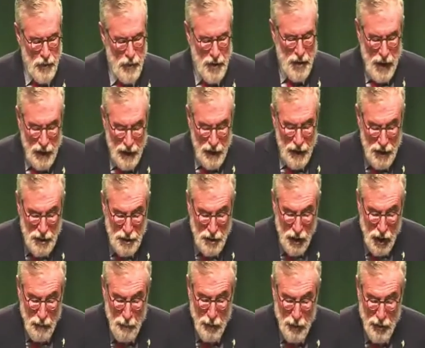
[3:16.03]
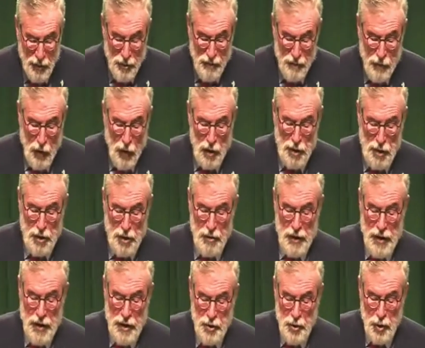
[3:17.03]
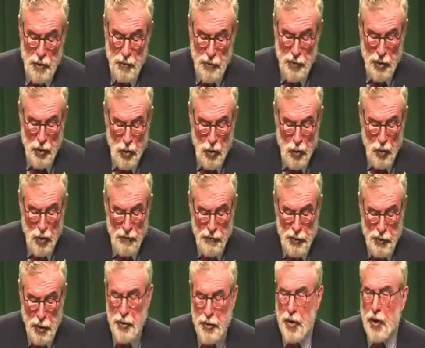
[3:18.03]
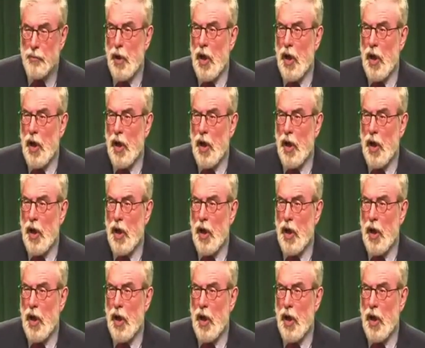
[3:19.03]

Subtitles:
The Irish government unfortunately assumed the role of junior